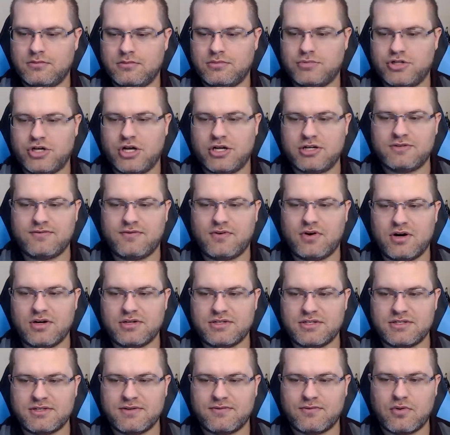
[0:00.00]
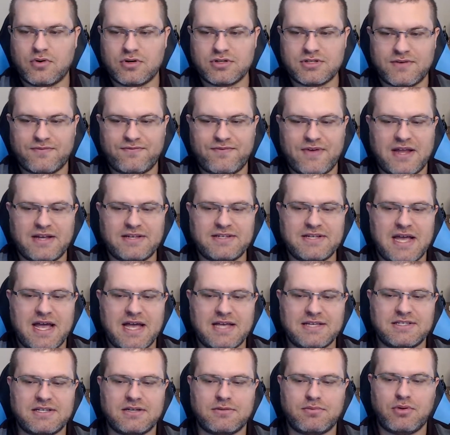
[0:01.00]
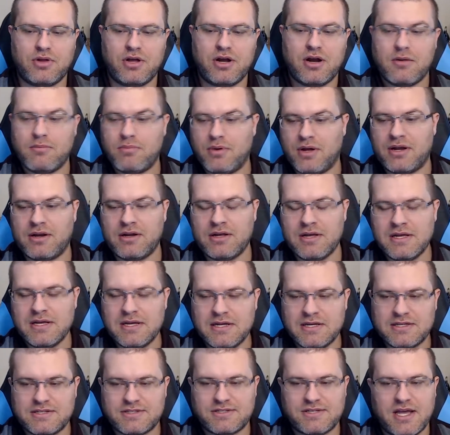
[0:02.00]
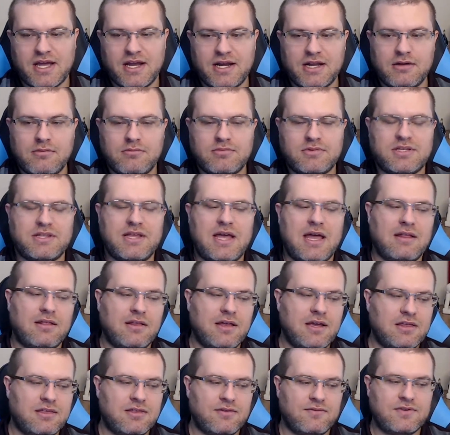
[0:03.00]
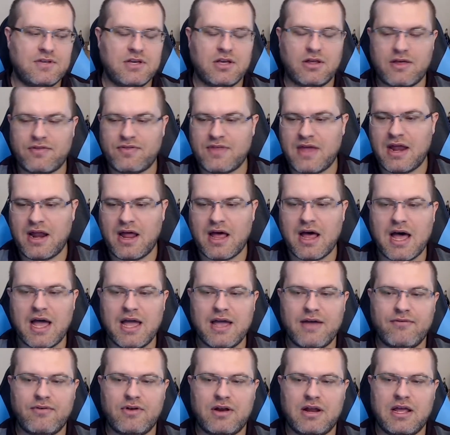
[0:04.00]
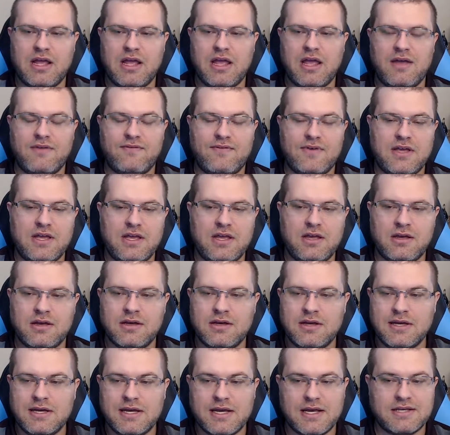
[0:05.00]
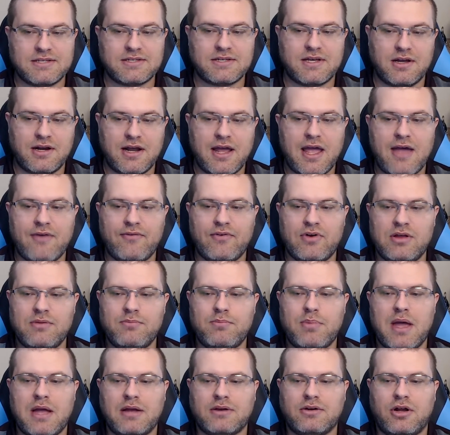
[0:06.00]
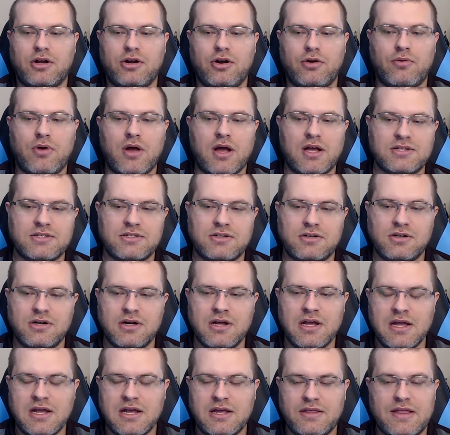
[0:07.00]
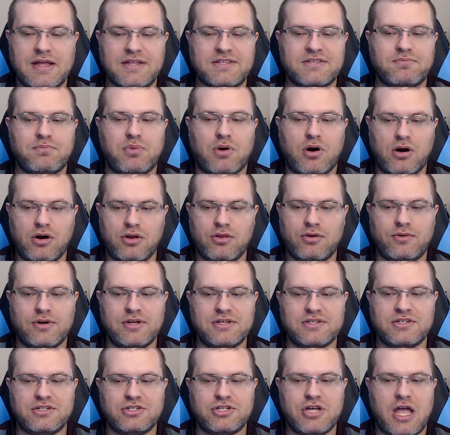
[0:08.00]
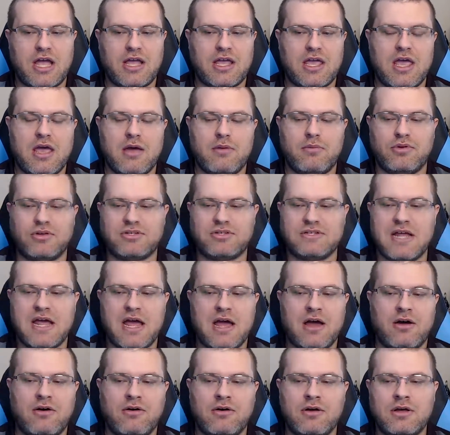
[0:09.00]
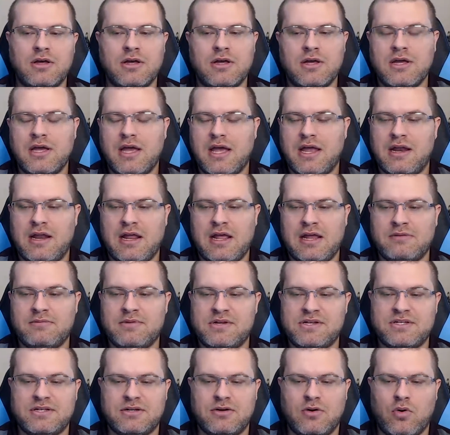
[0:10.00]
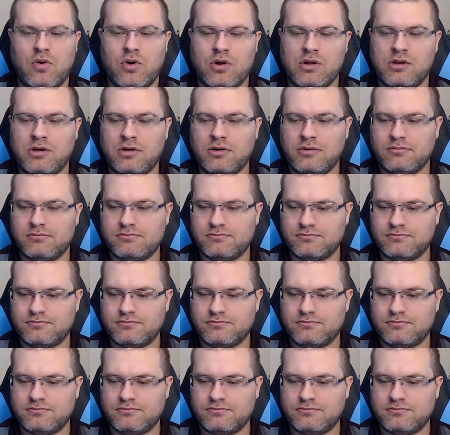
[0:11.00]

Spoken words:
John Tavares is, of course, a fantastic player, but signing him to that length of deal at that high of an AAV is going to have an impact on your roster. And that's part of the reason Jack Campbell is now an Edmonton Oiler.